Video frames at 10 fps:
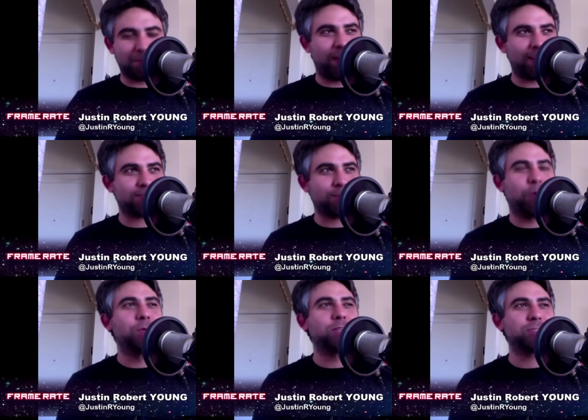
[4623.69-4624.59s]
to my
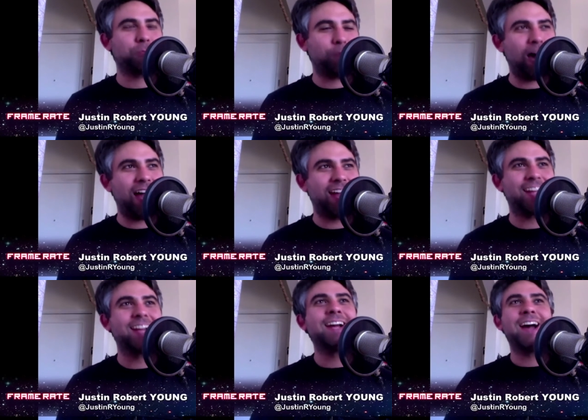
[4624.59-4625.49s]
soul, which is why
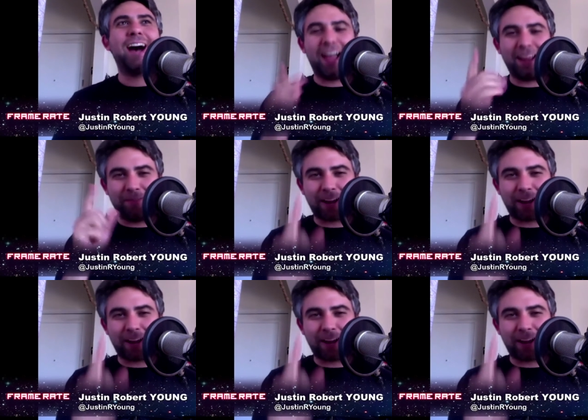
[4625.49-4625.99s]
I